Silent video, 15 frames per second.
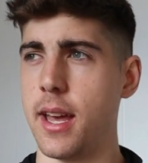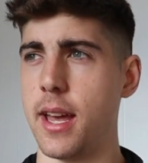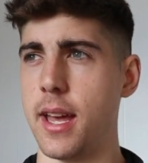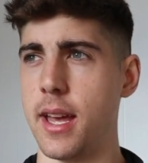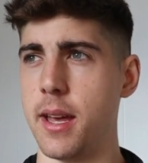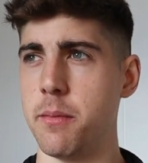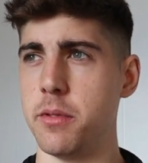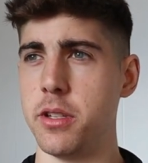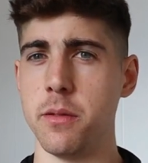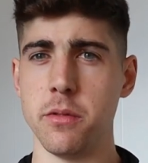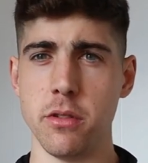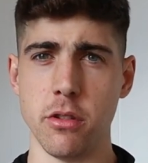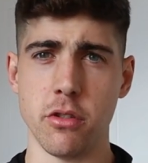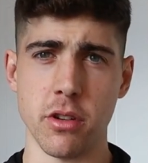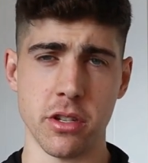in terms
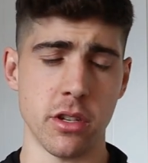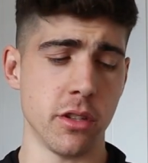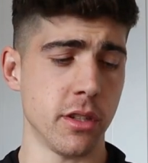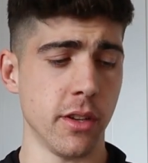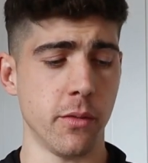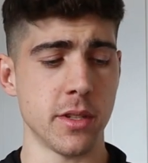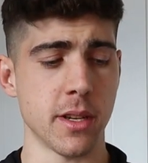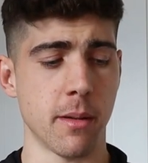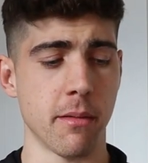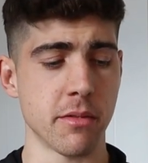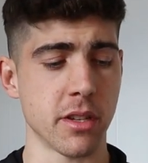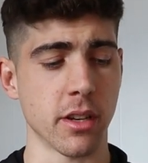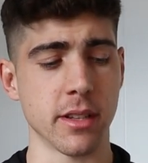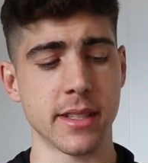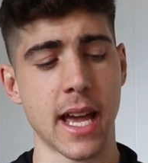of nutrition and stuff, which I'm
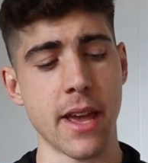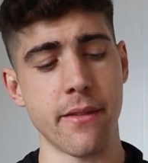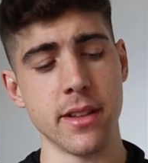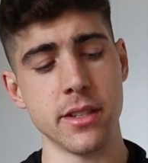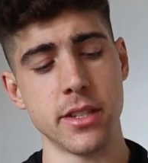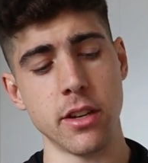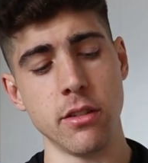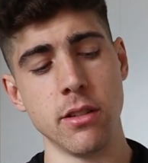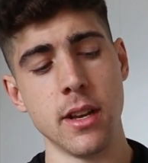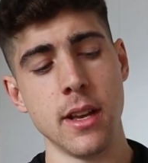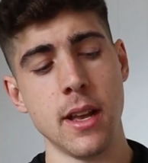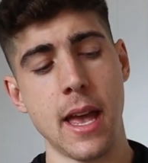obviously going to dive into.